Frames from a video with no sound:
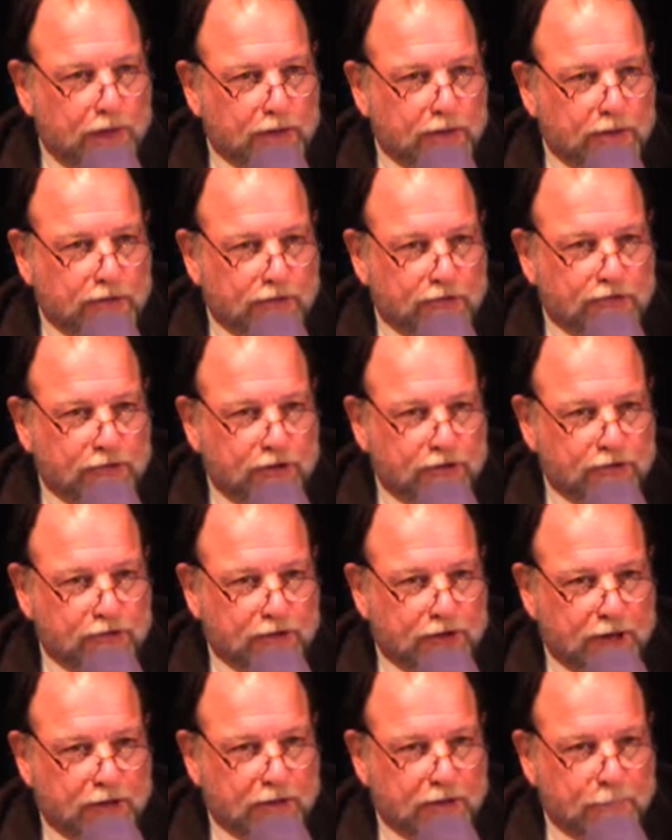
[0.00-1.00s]
made a
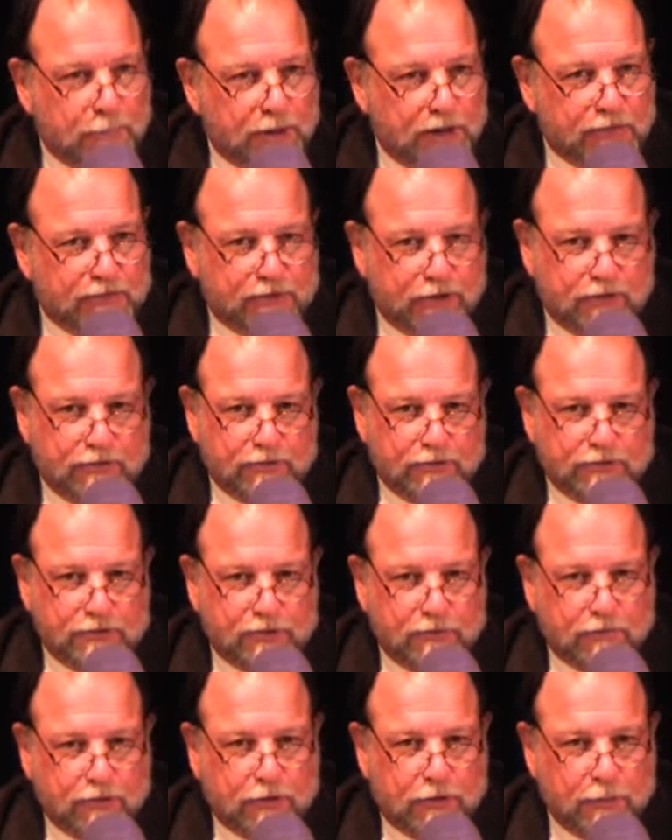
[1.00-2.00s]
decision in the best
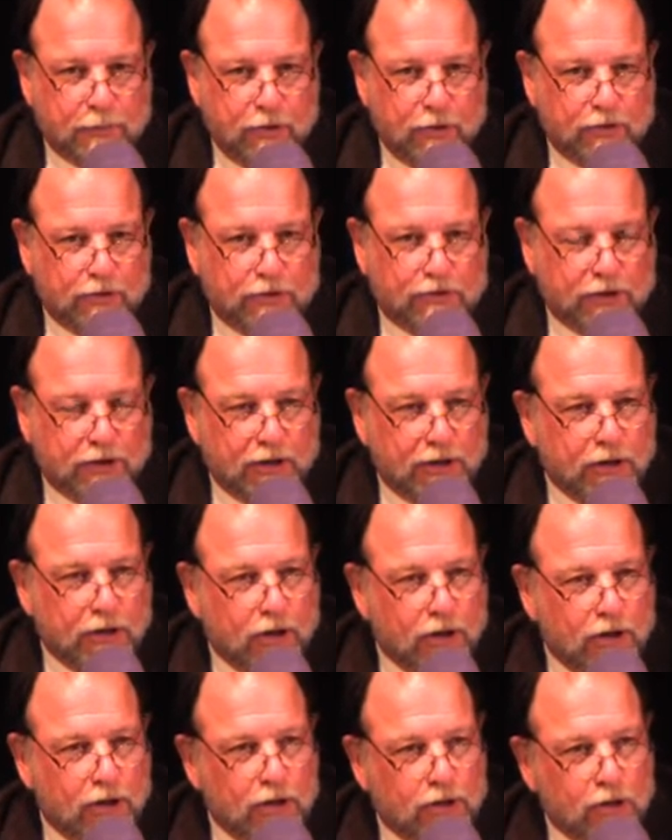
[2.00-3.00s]
interest of the community,
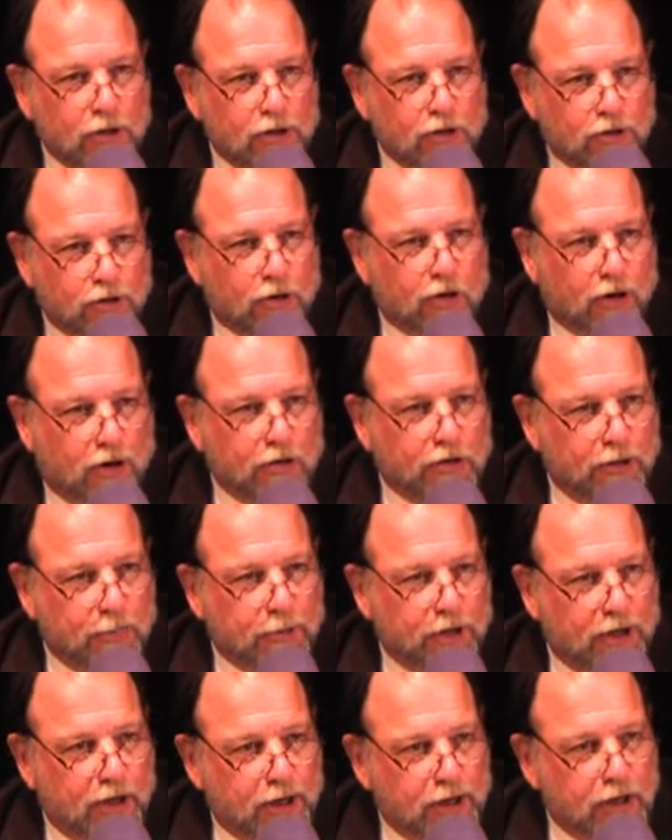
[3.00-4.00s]
could
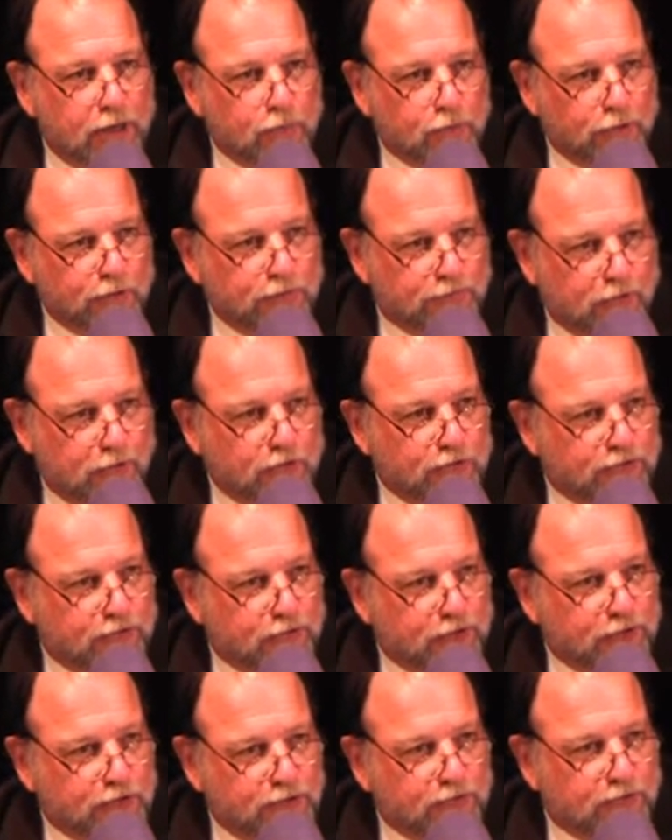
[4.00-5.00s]
RWE reverse
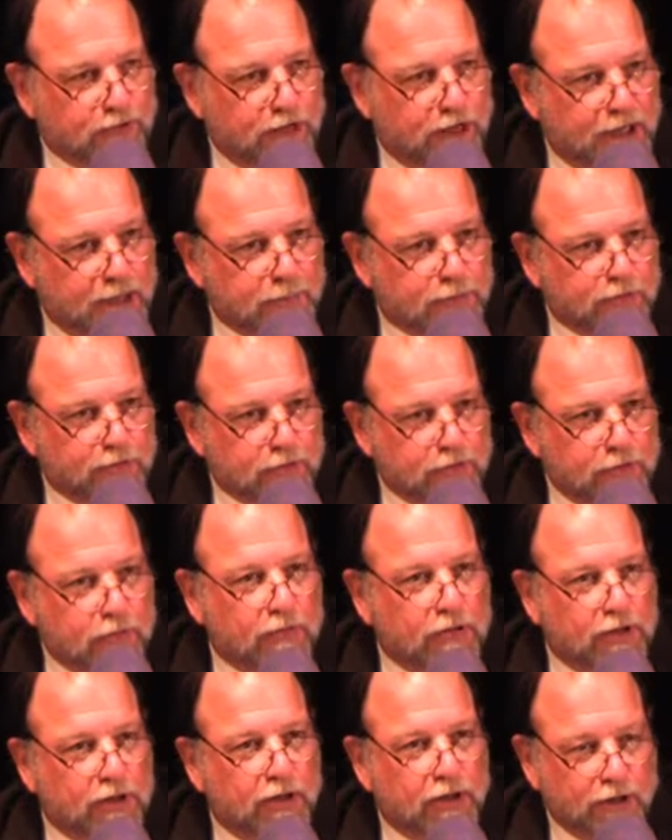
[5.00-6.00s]
it? And he said,
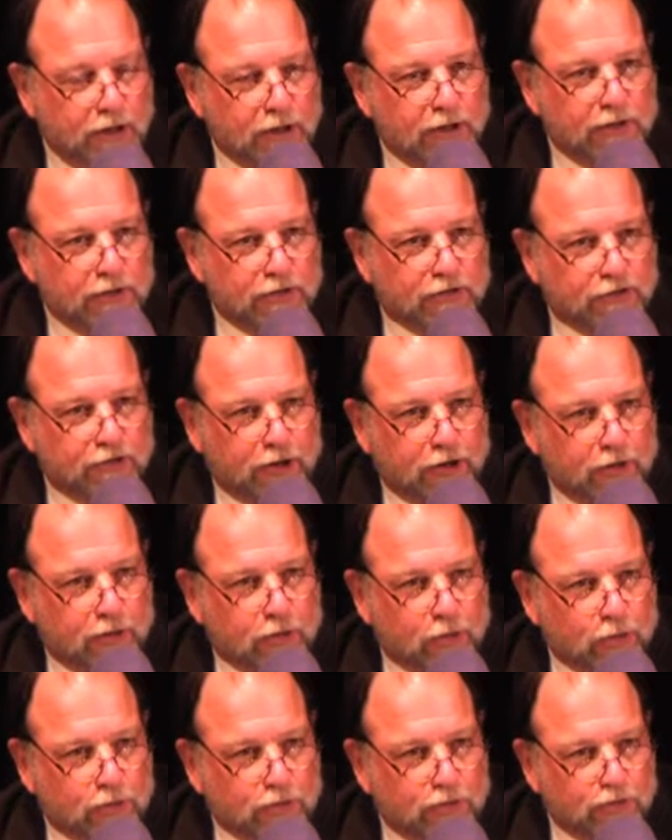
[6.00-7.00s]
absolutely, the
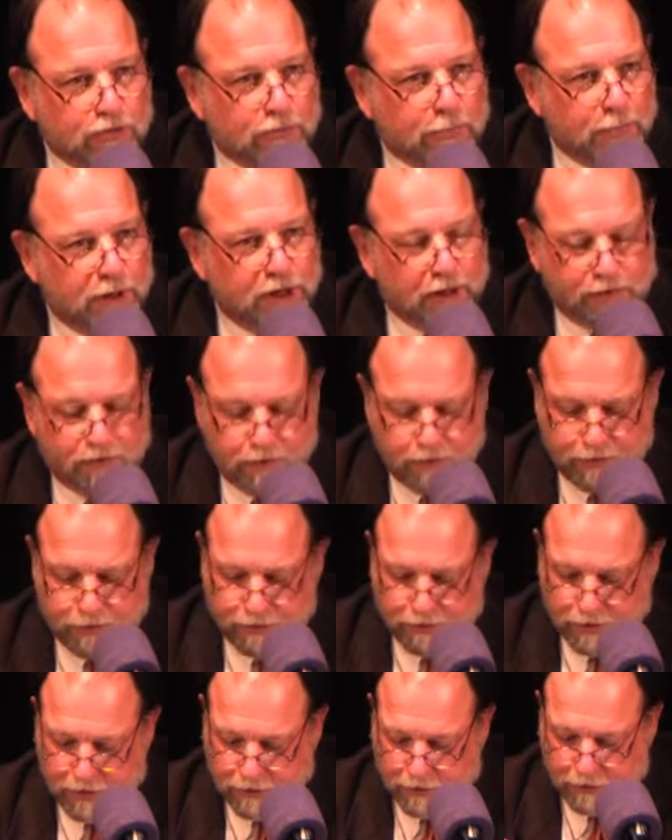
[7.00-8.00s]
shareholders make the
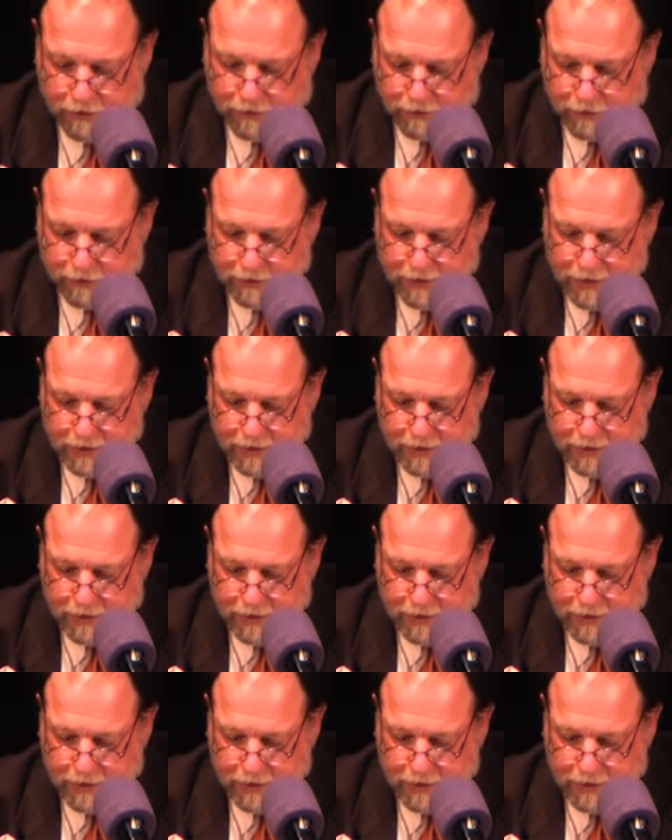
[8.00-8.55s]
decisions.